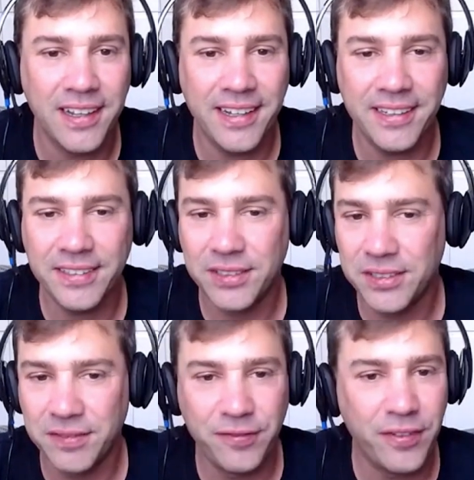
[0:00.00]
and
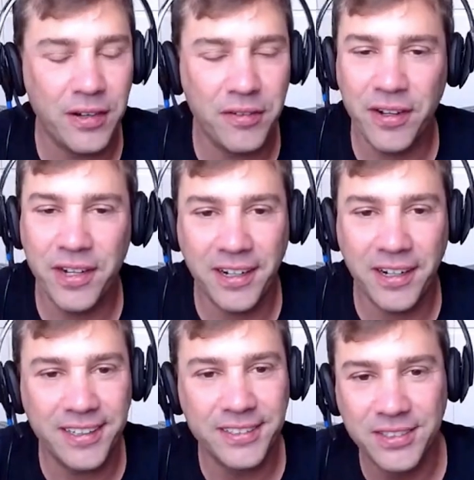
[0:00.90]
it's very, very
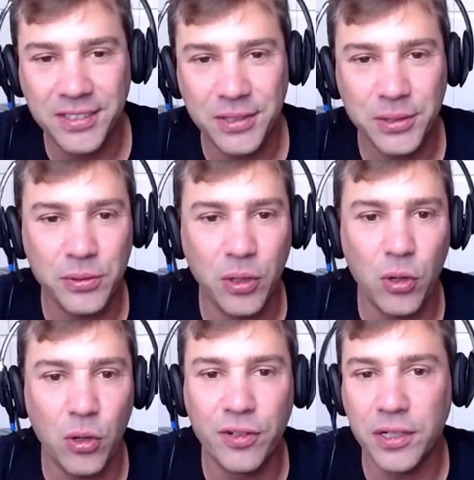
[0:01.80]
hard to
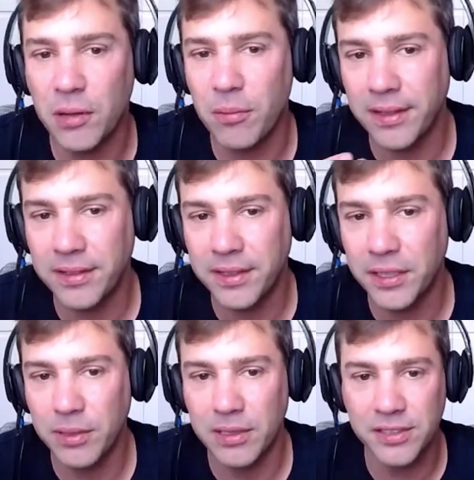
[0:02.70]
overcome that
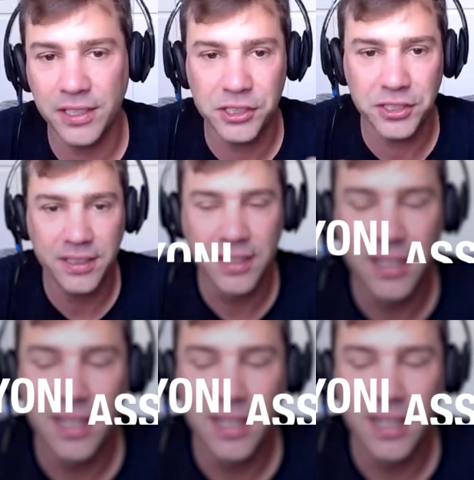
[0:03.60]
cannibalization.